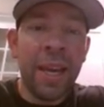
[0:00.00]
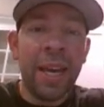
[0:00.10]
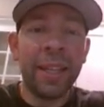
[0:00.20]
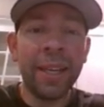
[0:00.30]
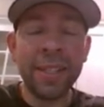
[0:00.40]

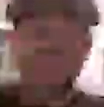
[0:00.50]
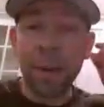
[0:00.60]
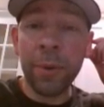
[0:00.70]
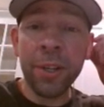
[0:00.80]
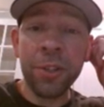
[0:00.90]
And like I said, I
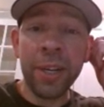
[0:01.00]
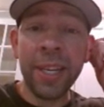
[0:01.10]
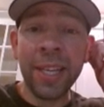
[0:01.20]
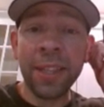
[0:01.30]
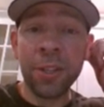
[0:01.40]
want to try to
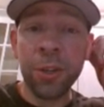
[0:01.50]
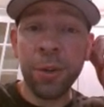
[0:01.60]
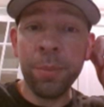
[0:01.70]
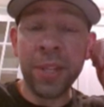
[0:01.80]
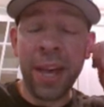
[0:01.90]
get the
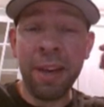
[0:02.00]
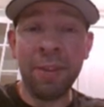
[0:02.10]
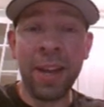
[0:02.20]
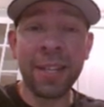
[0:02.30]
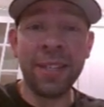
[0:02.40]
terms that have
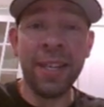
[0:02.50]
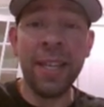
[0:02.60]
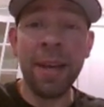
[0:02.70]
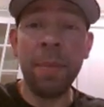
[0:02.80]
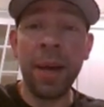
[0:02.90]
an x in
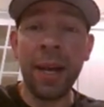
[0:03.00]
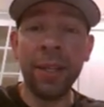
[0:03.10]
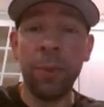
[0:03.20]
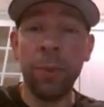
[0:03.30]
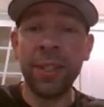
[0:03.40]
them
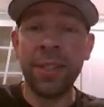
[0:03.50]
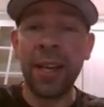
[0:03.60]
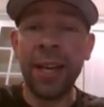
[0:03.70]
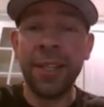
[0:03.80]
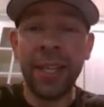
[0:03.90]
on the one
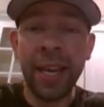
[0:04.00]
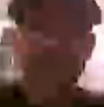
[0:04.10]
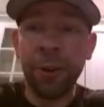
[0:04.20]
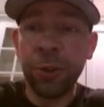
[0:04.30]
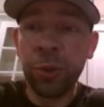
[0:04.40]
side
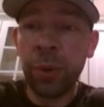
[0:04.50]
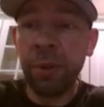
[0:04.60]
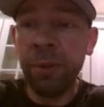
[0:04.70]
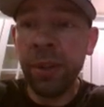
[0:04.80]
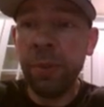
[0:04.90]
together. So what I
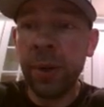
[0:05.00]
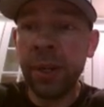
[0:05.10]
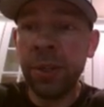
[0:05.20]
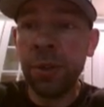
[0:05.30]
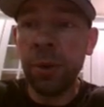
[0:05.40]
really want
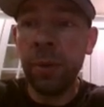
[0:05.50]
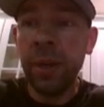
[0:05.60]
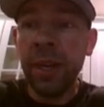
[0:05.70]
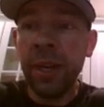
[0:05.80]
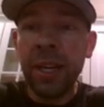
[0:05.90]
to do
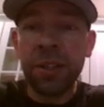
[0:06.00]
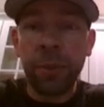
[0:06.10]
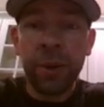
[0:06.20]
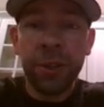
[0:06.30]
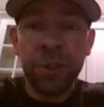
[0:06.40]
is I
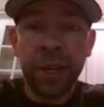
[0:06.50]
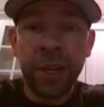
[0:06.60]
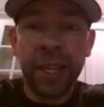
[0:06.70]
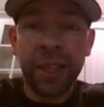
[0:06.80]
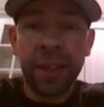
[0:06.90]
want to try to
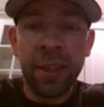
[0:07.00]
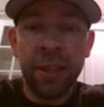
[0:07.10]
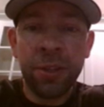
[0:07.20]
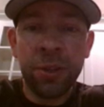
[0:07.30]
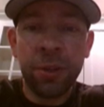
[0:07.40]
get
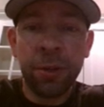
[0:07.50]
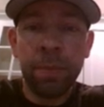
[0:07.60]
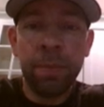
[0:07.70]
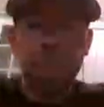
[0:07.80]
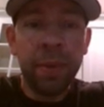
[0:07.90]
this
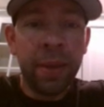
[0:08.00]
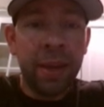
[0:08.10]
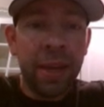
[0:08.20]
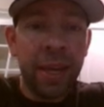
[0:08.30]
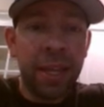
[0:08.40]
term
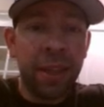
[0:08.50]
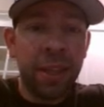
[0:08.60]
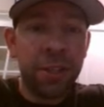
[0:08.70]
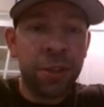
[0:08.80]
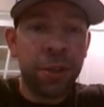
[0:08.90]
and
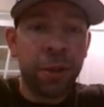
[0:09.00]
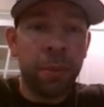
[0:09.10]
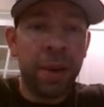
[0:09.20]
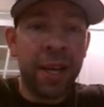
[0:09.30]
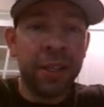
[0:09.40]
this
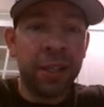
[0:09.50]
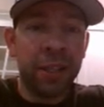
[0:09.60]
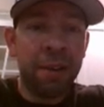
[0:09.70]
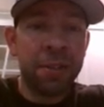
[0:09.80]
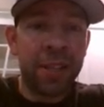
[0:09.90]
term on the
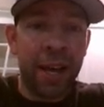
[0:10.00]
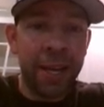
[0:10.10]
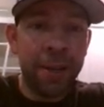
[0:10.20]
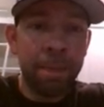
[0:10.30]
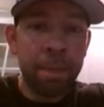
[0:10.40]
left side,